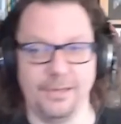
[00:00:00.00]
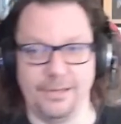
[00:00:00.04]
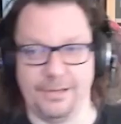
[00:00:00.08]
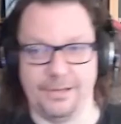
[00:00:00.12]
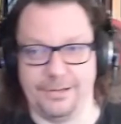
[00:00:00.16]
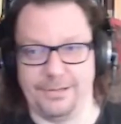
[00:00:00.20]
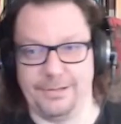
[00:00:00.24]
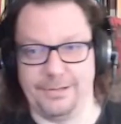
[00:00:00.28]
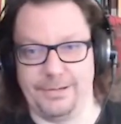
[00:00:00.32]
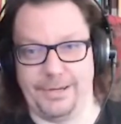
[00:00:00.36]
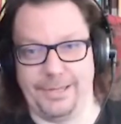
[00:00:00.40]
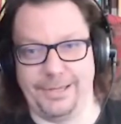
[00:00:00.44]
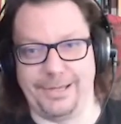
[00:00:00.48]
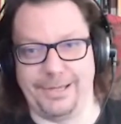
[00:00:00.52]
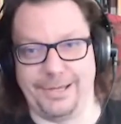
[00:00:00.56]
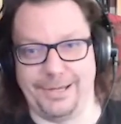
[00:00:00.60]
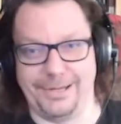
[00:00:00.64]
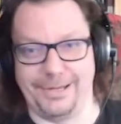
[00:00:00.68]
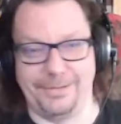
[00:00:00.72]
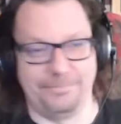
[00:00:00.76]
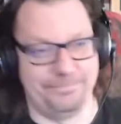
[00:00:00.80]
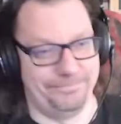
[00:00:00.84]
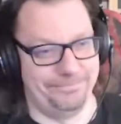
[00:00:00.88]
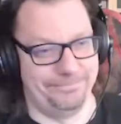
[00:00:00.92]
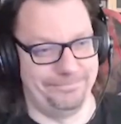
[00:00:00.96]
Like
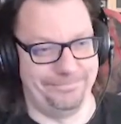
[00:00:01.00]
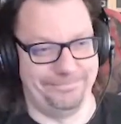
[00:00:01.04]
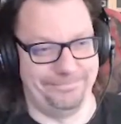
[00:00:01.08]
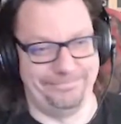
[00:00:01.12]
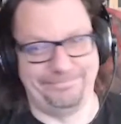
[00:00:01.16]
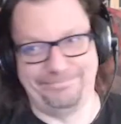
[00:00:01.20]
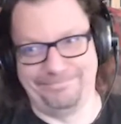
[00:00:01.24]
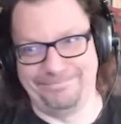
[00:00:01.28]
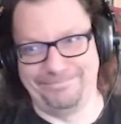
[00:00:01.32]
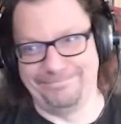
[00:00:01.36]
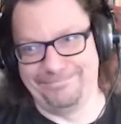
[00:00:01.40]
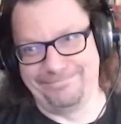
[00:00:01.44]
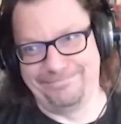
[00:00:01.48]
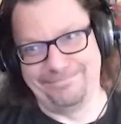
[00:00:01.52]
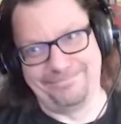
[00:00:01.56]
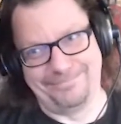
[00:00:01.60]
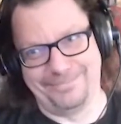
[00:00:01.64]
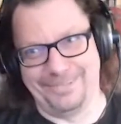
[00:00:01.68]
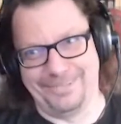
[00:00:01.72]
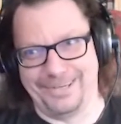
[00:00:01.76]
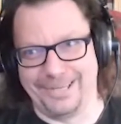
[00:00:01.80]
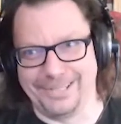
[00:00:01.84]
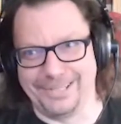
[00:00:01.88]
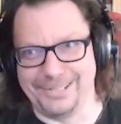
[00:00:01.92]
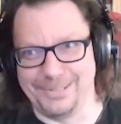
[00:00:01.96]

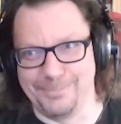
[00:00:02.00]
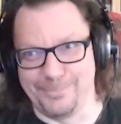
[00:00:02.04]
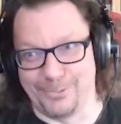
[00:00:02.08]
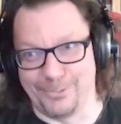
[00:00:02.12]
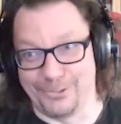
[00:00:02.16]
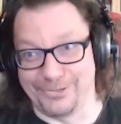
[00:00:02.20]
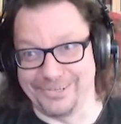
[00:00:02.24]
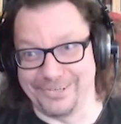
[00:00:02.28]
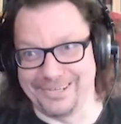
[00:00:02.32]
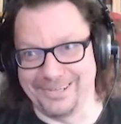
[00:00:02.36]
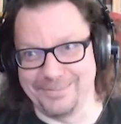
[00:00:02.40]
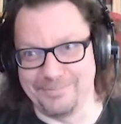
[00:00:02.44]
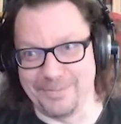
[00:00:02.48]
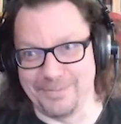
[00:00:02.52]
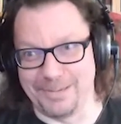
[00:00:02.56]
less important